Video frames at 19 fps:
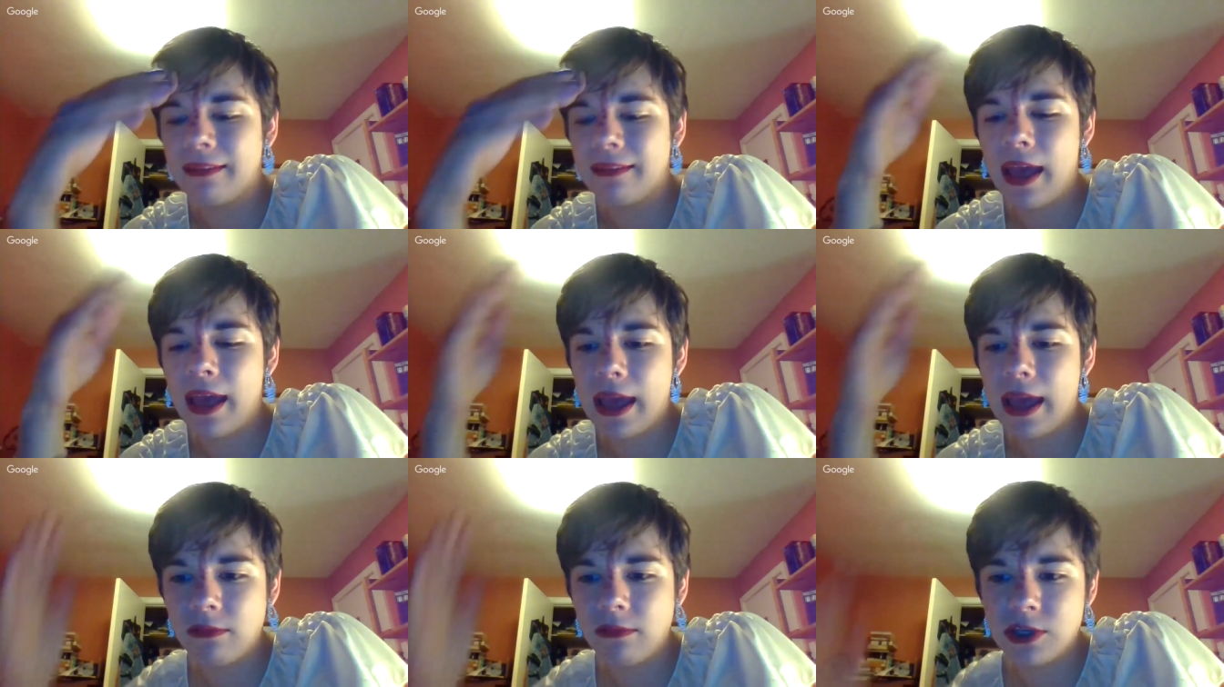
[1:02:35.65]

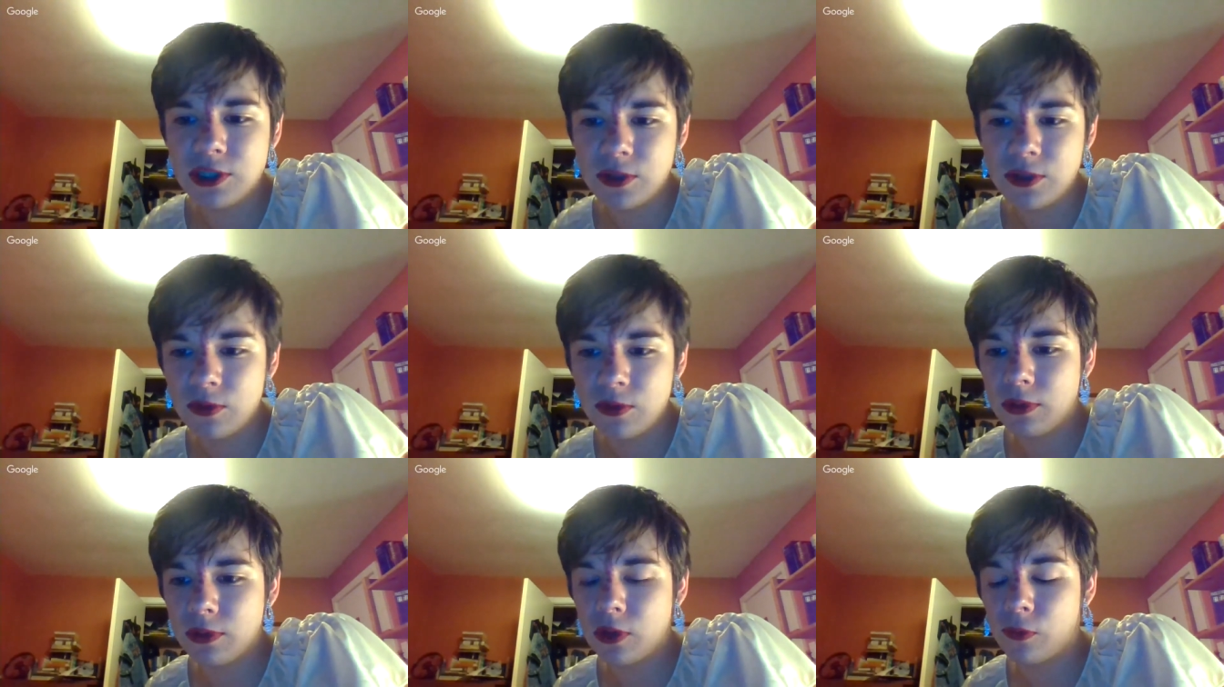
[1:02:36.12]
and
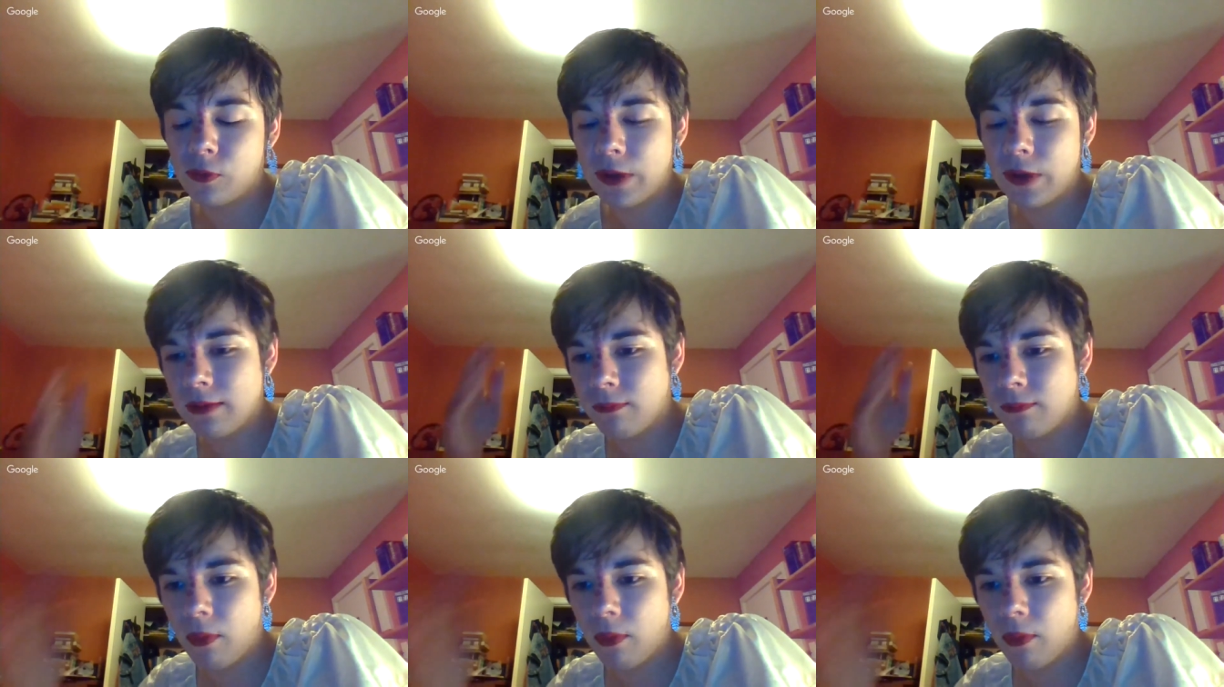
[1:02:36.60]
to
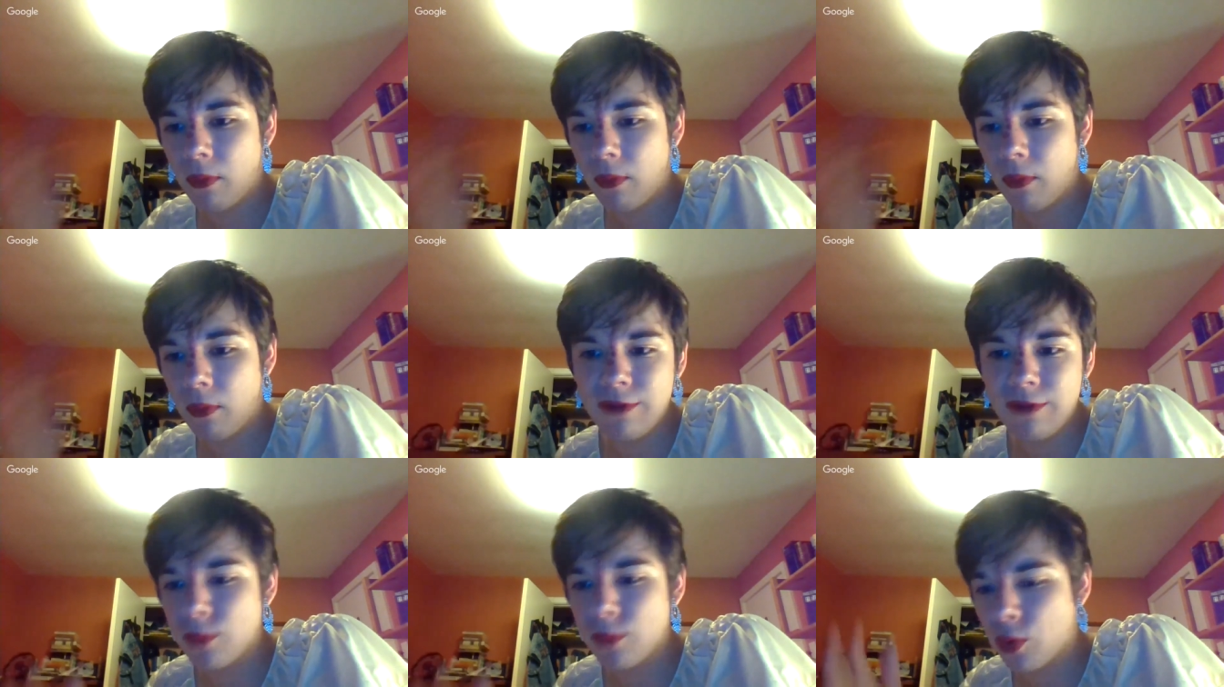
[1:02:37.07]
create
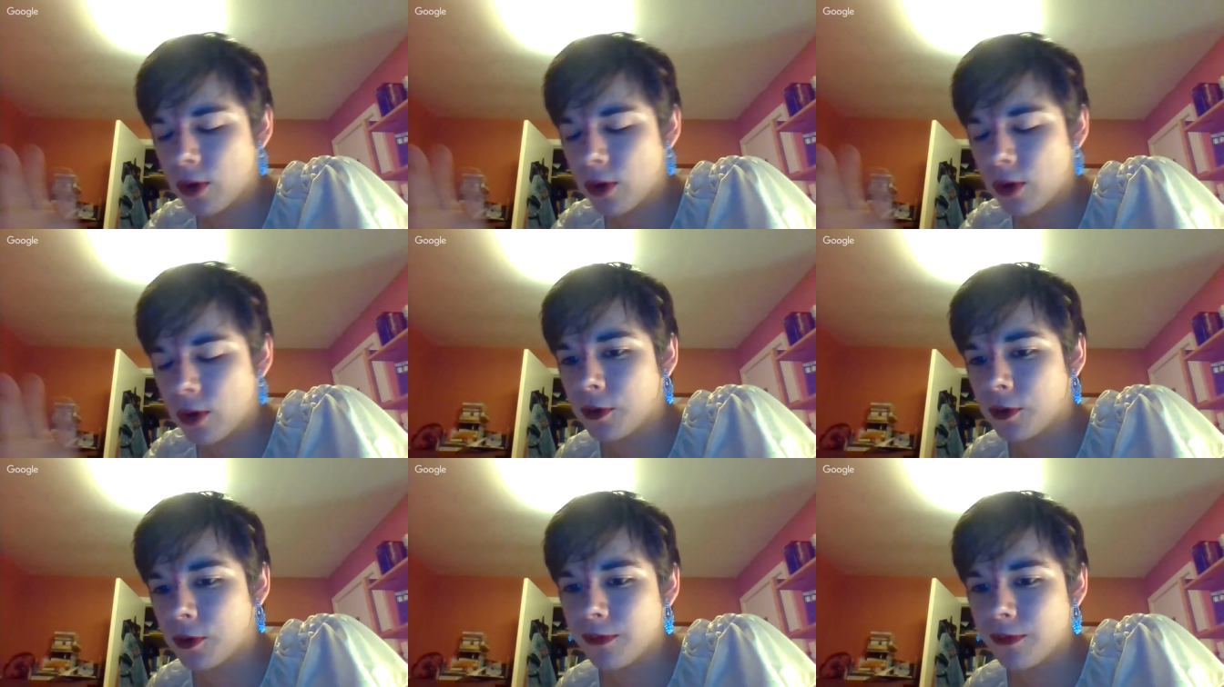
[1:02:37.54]
even more
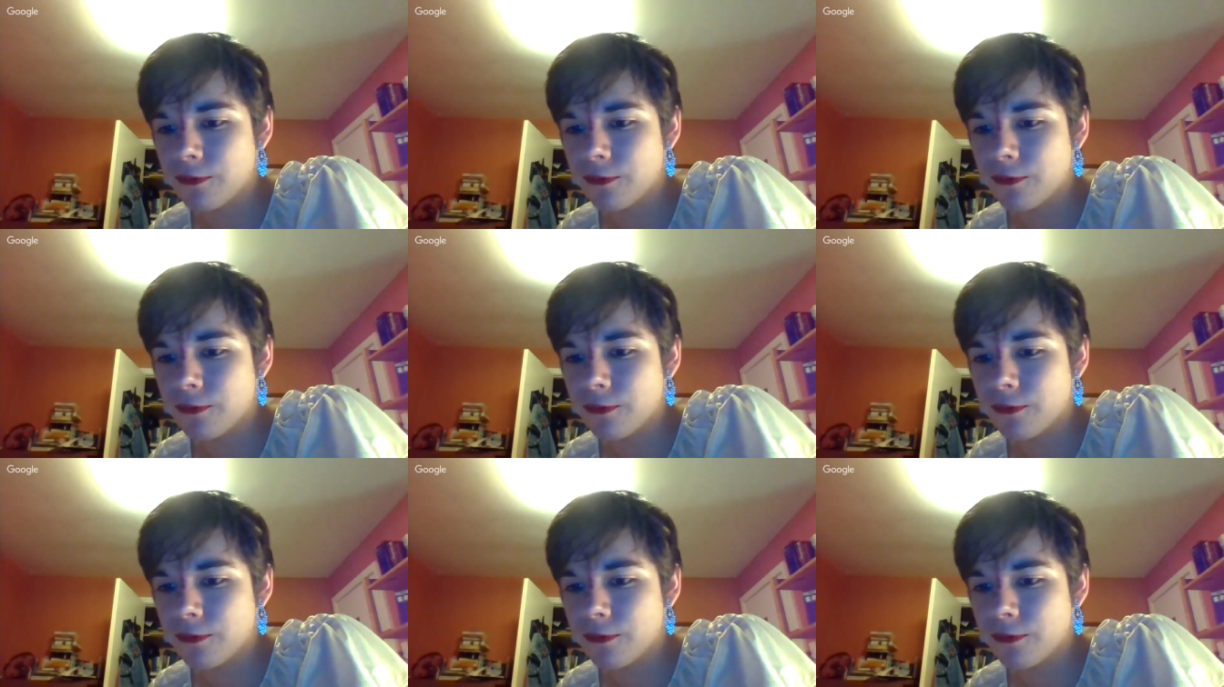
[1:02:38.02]
border